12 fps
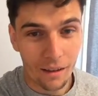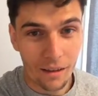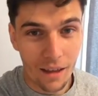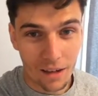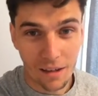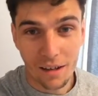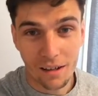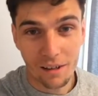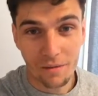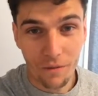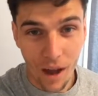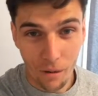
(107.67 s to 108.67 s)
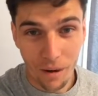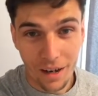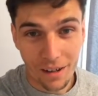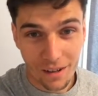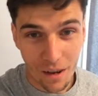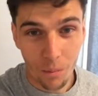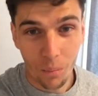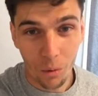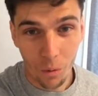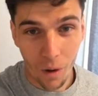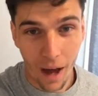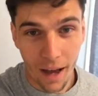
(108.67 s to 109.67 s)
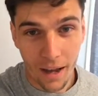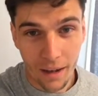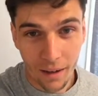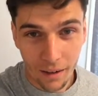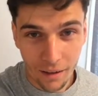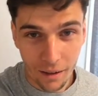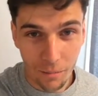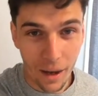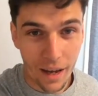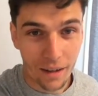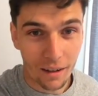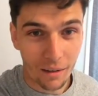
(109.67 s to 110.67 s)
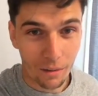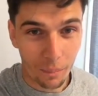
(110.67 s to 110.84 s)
this is a very simple way to make